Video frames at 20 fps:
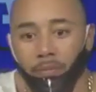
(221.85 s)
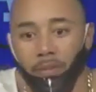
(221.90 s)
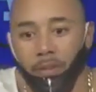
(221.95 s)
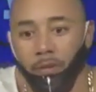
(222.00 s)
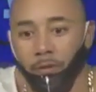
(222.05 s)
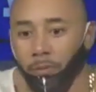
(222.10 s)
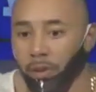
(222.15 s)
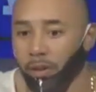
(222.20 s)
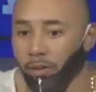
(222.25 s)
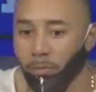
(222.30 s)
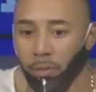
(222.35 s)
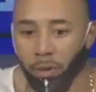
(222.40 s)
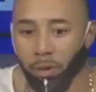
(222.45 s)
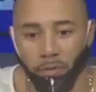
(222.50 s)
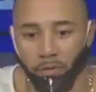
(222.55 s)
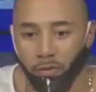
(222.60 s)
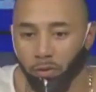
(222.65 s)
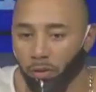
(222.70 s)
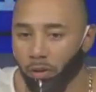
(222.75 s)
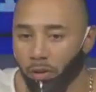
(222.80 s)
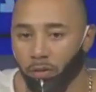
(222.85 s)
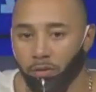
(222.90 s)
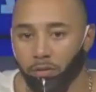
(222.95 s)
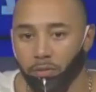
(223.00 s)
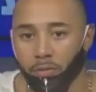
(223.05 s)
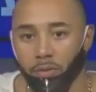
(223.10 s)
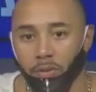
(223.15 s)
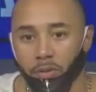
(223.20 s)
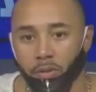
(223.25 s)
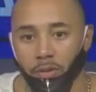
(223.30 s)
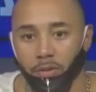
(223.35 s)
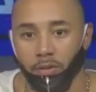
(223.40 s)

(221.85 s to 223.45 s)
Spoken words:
Everybody made me feel comfortable.